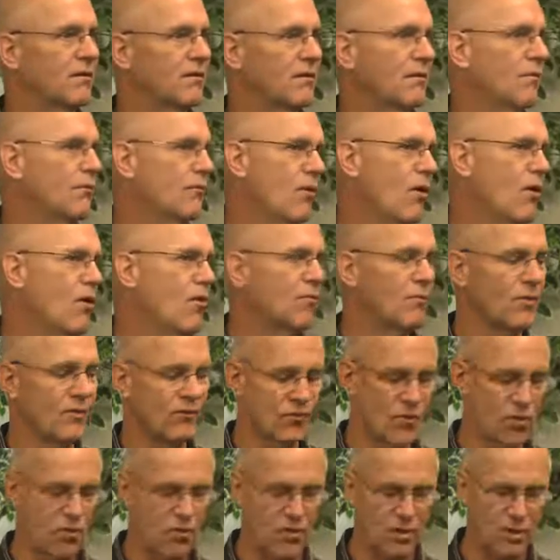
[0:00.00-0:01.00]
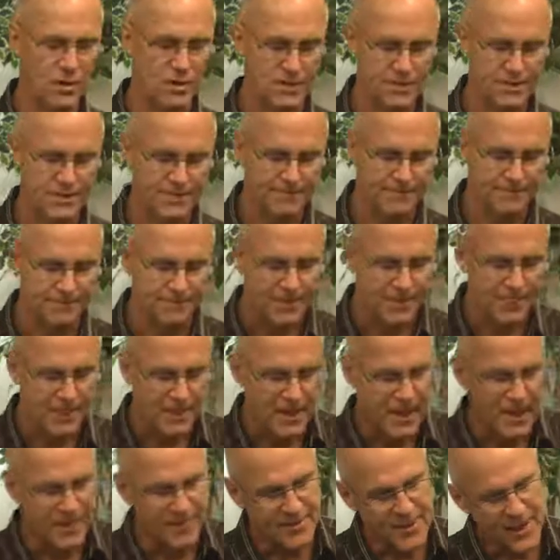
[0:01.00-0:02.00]
Rome, of course.
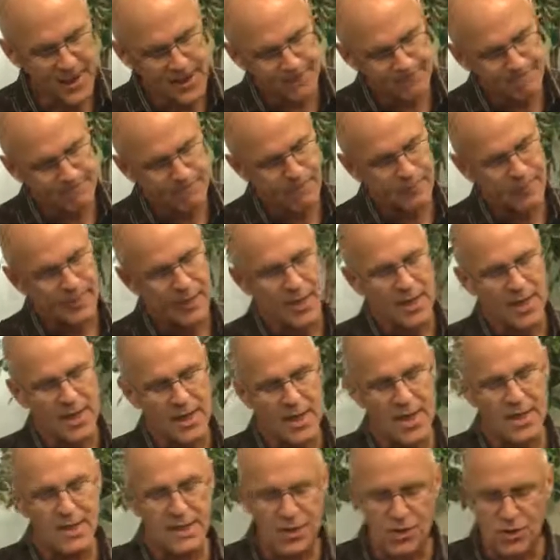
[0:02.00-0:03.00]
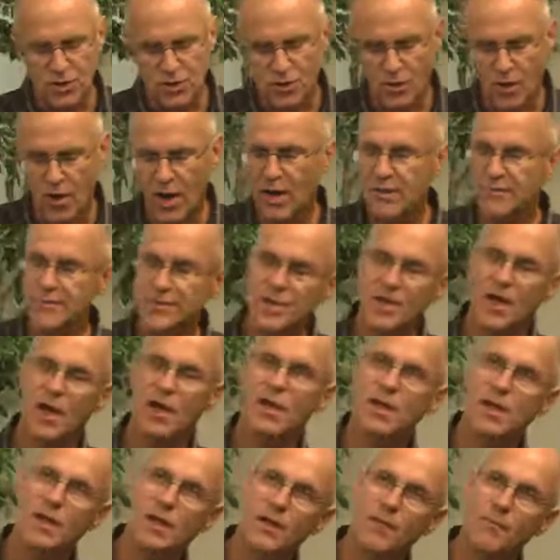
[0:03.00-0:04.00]
And then he describes
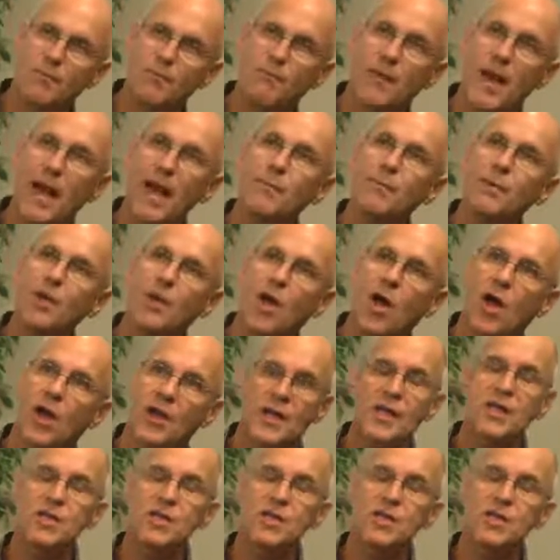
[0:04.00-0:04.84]
Babylon.